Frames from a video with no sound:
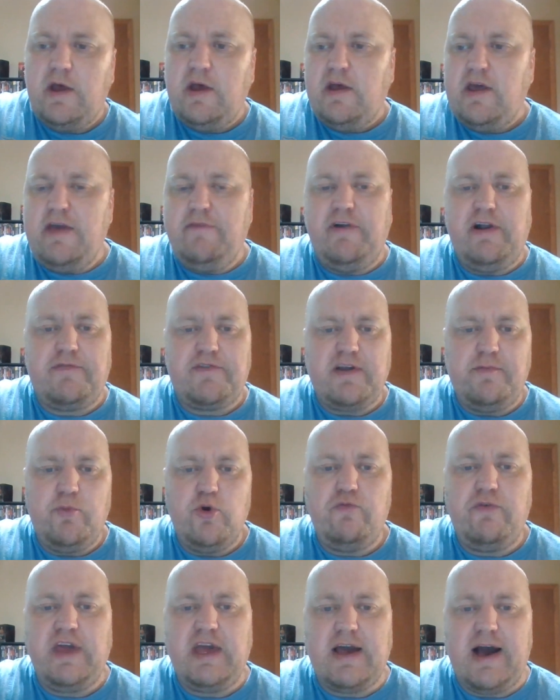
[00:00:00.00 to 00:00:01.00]
even if the
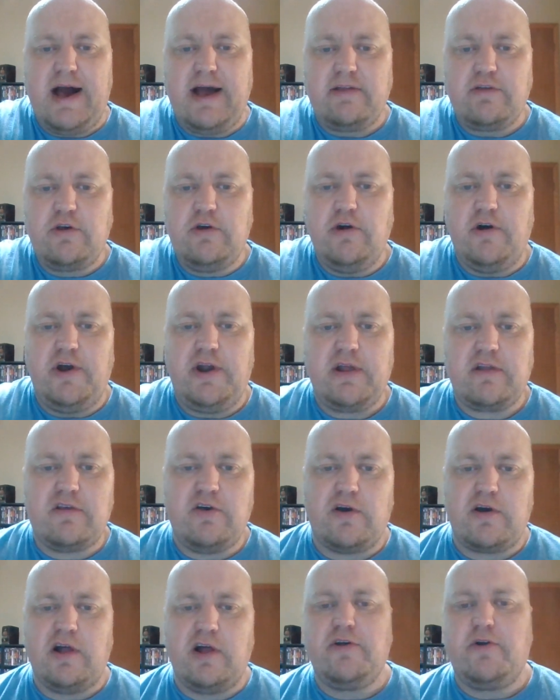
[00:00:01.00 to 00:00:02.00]
movie got good, it
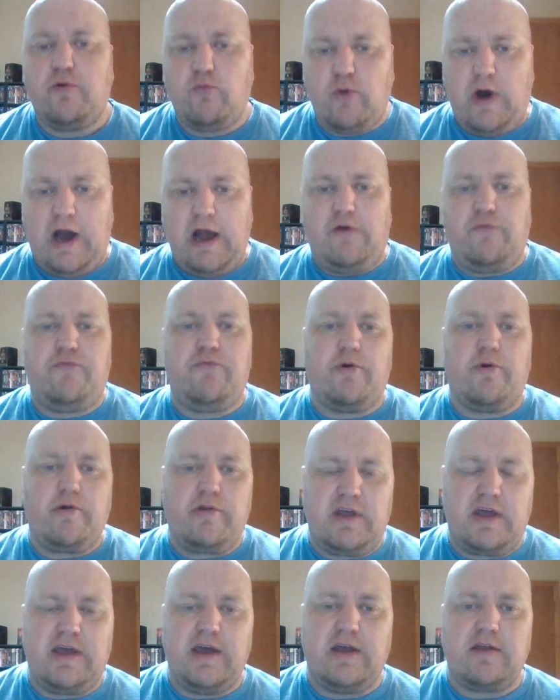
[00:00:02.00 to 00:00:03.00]
took a little while for it
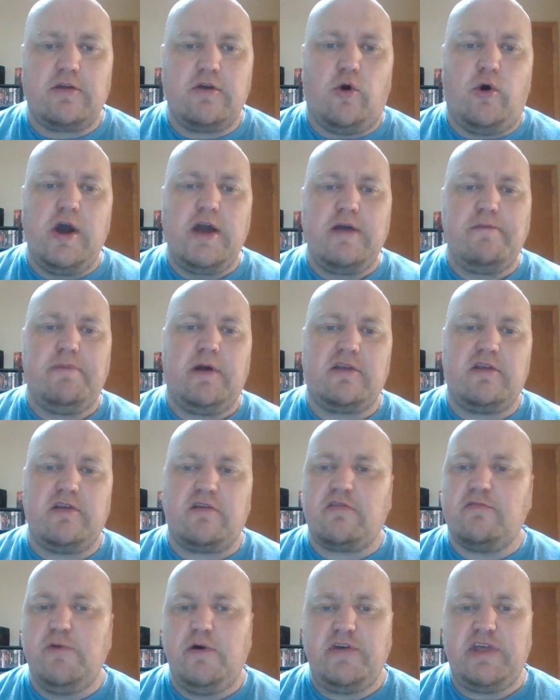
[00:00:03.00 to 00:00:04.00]
to get going. But
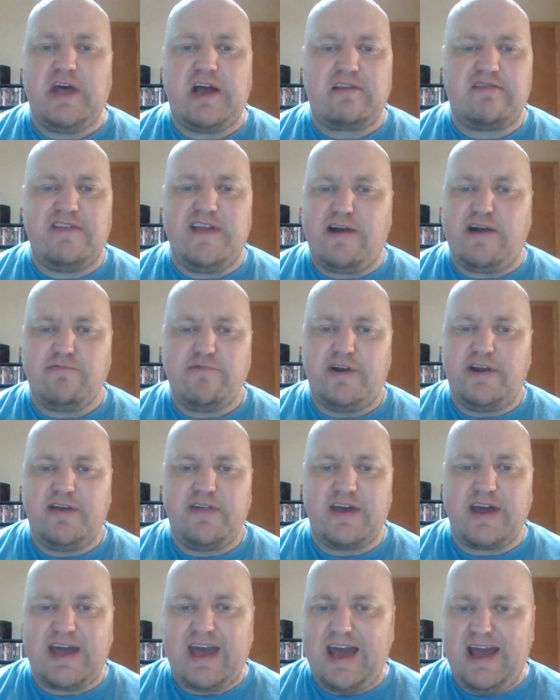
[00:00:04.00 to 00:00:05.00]
this movie, that's not really
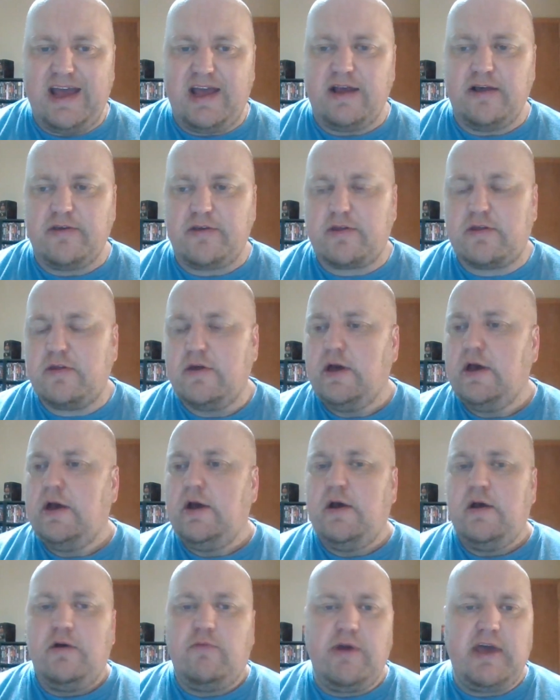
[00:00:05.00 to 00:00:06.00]
the case.
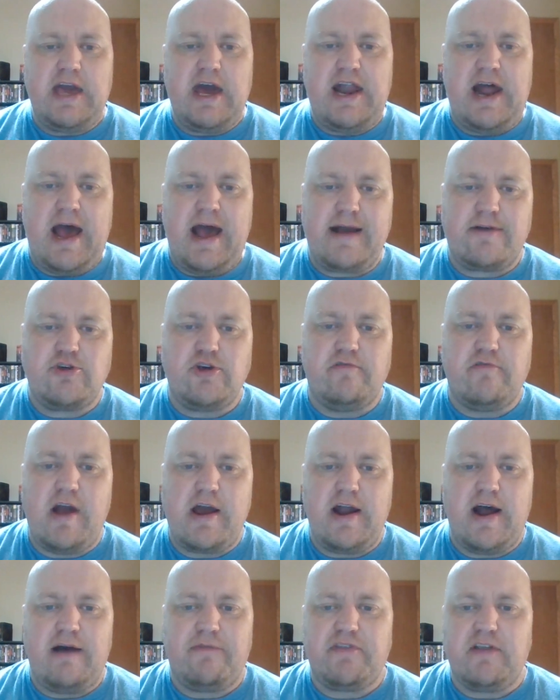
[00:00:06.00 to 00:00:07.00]
We get action
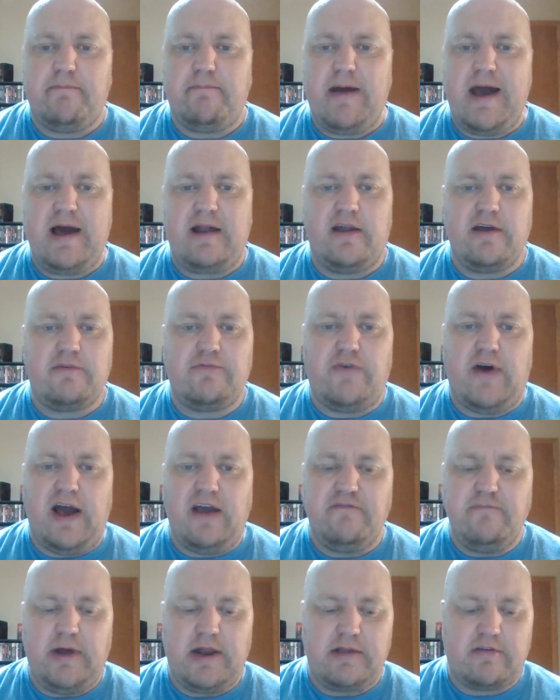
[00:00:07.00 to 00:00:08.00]
right off the bat, like
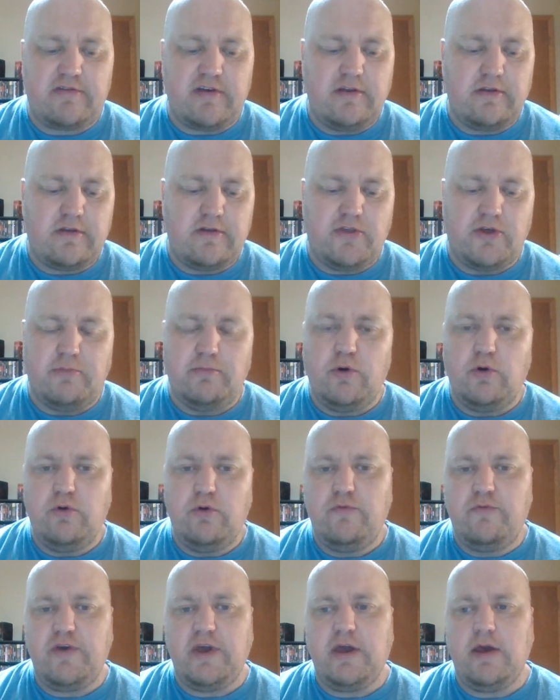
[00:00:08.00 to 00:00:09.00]
5 minutes into the
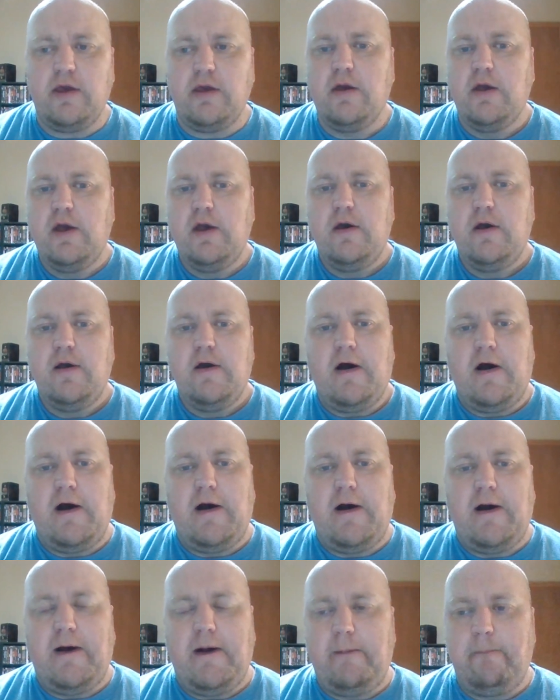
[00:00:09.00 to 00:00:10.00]
movie.
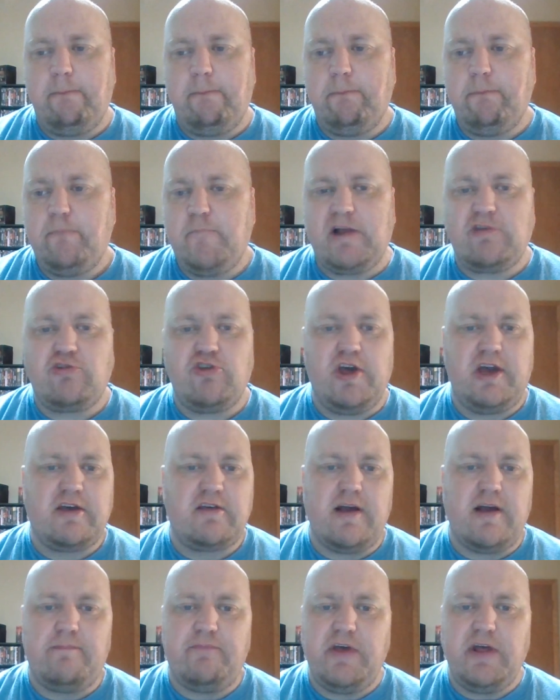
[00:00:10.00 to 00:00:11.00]
Much like
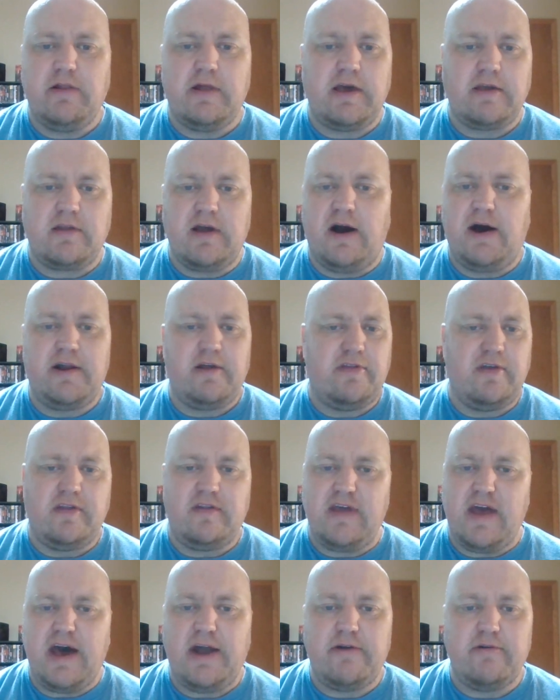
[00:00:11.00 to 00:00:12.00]
something like Dawn of the
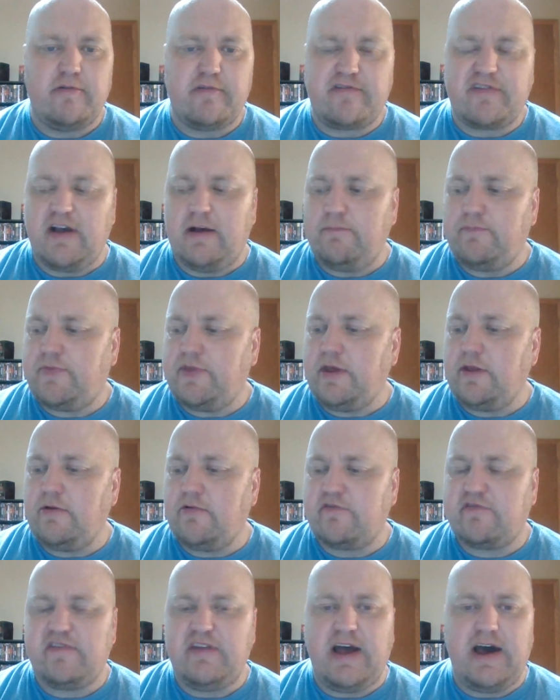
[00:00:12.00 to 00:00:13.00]
Dead or something.
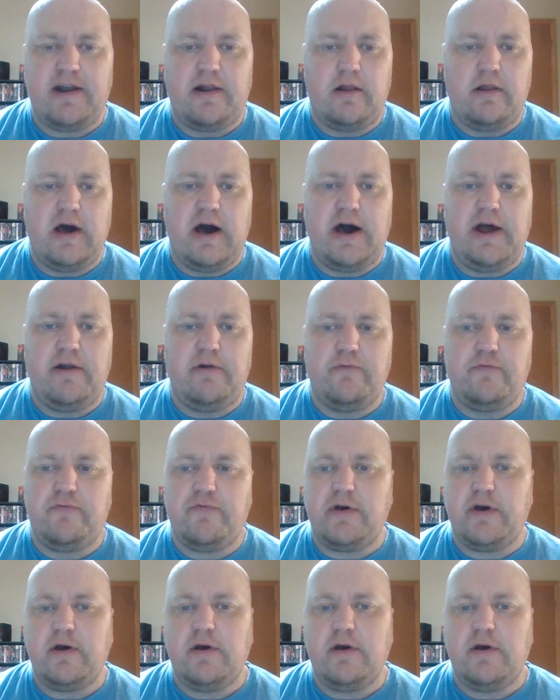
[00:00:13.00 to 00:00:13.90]
There's not a lot of